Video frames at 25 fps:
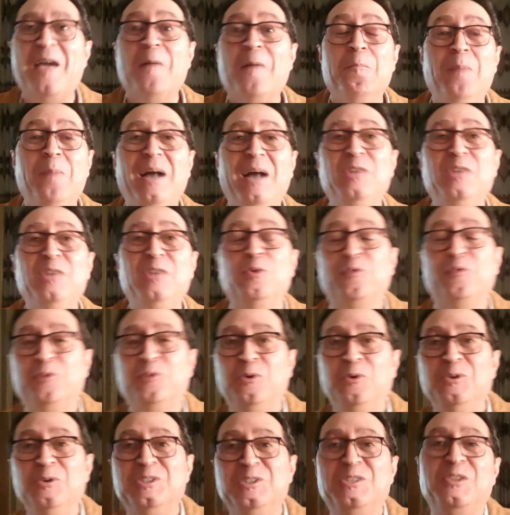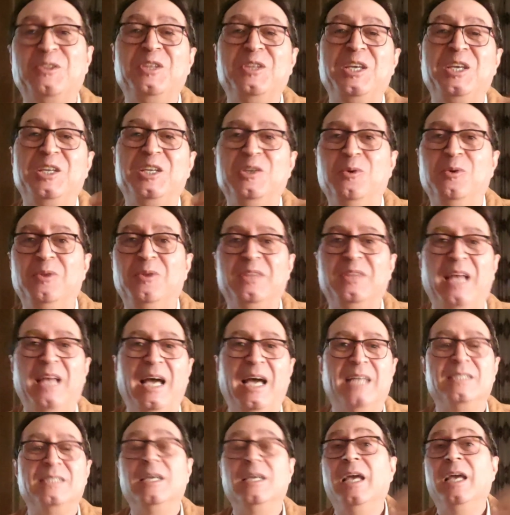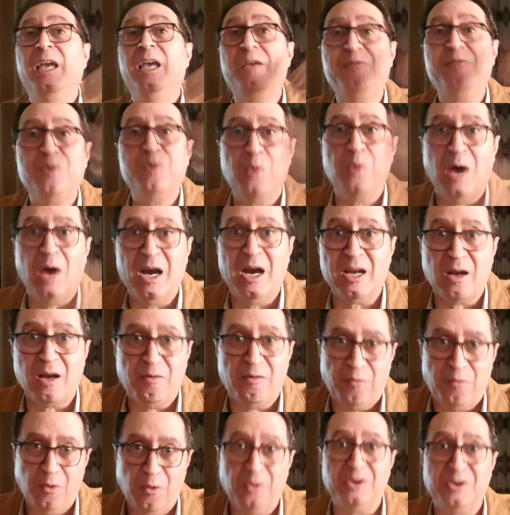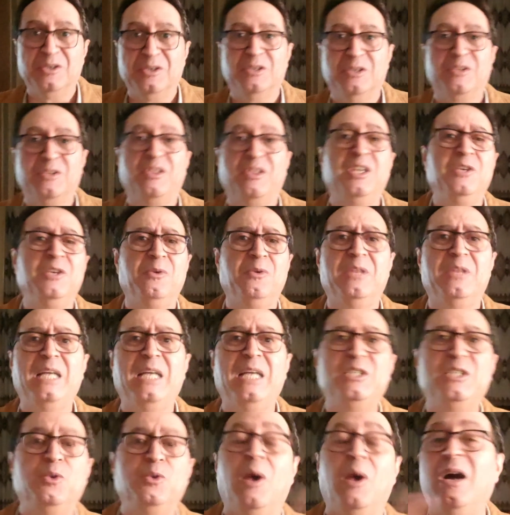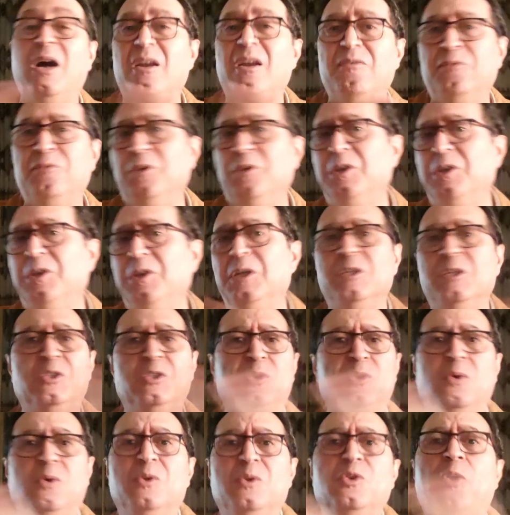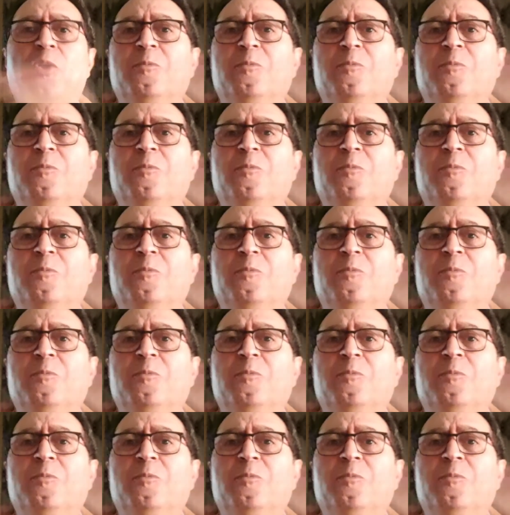But of course, they know that if you are a foreigner, they know that you are a foreigner, so no